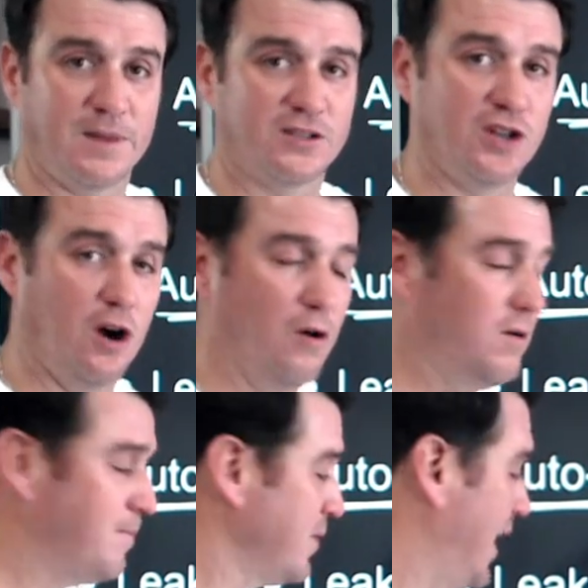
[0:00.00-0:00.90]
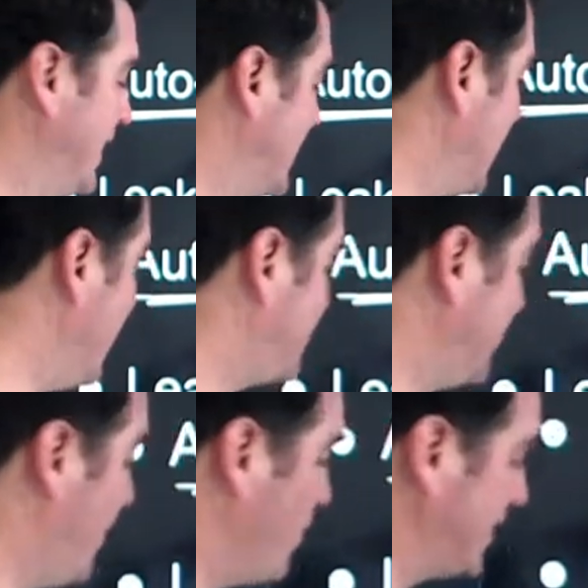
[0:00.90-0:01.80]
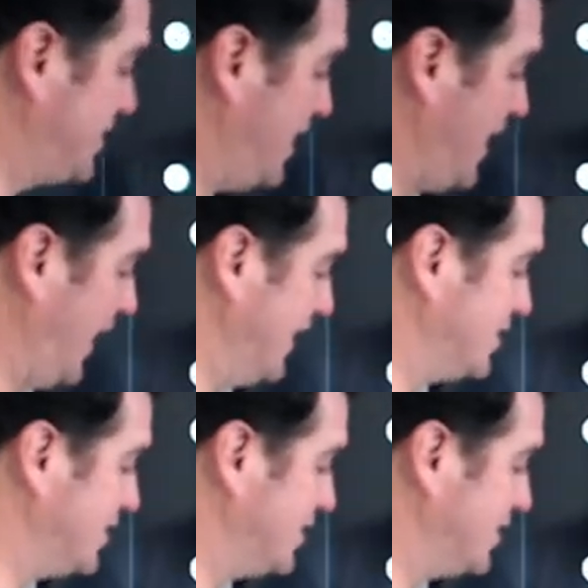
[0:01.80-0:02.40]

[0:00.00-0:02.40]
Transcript: So, and then the last thing I want to say